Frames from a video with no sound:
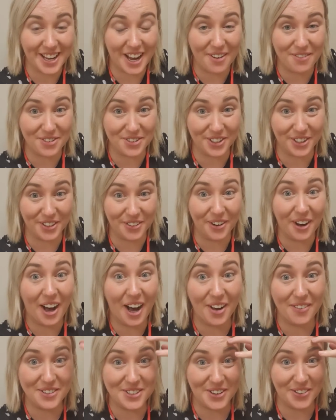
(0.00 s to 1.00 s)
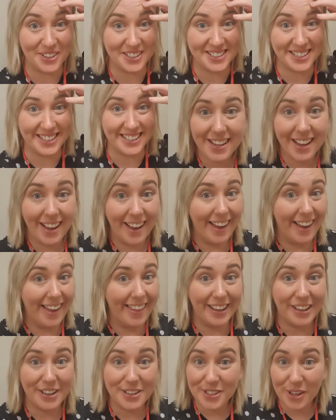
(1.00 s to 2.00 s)
I'm through. I'm so excited.
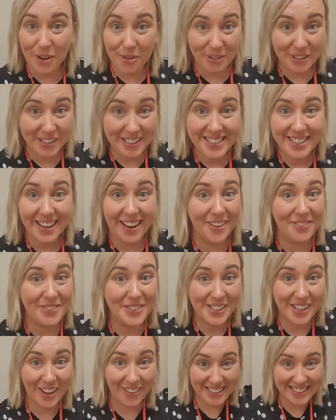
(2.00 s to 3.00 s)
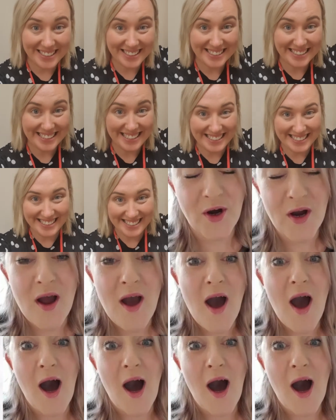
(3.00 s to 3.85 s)
Thank you so much. I'm so excited.